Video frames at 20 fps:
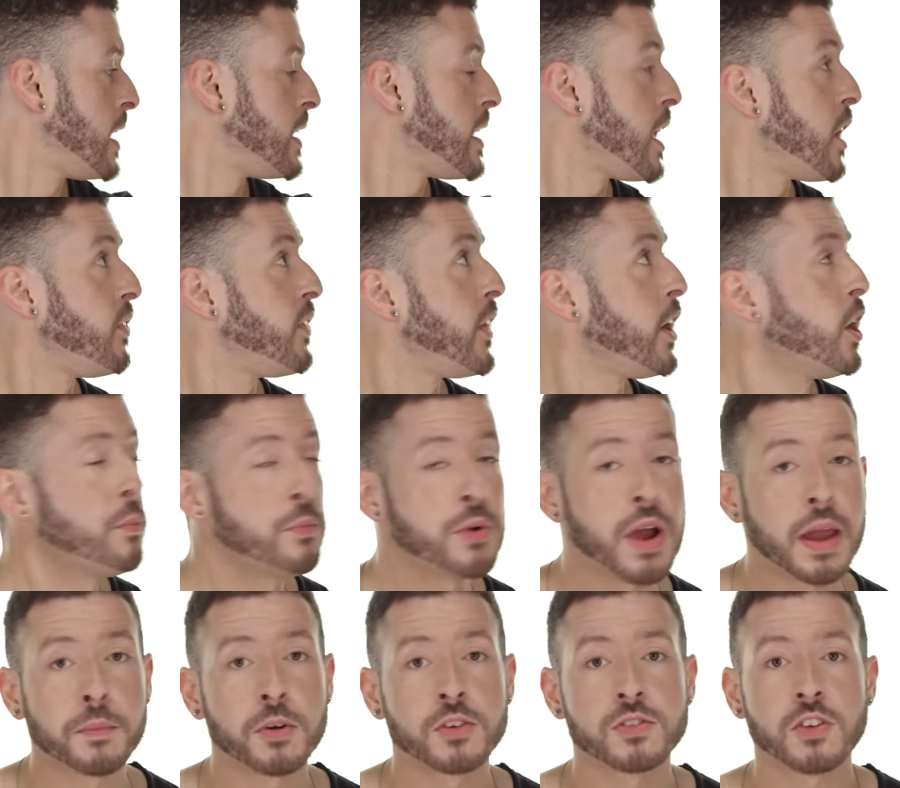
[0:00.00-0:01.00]
Now, their
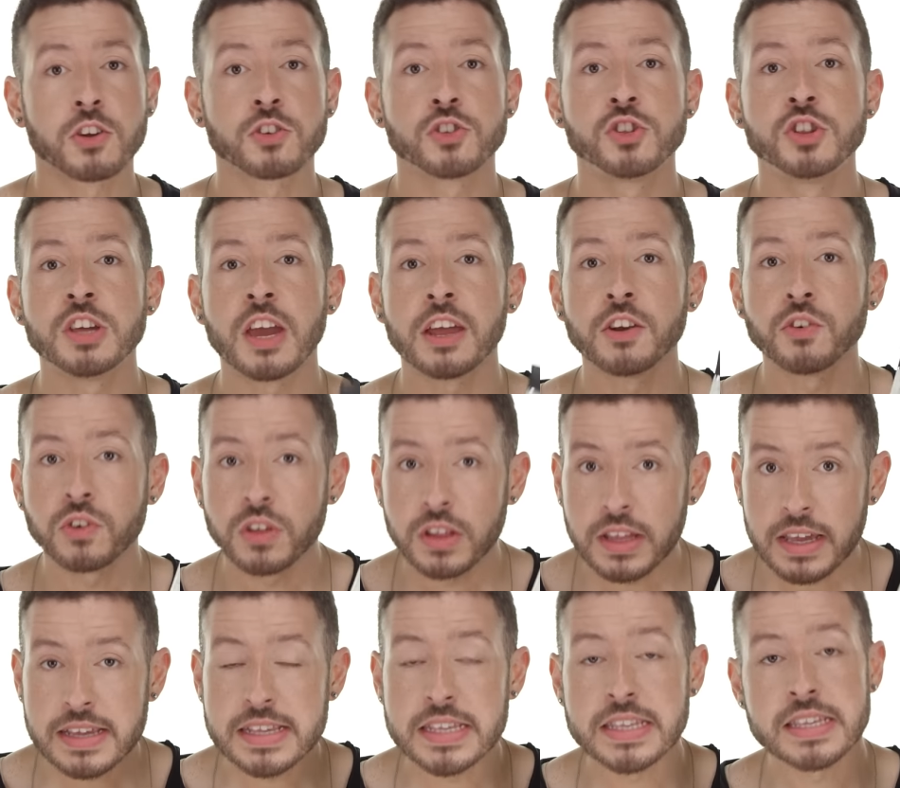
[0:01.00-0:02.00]
primers are generally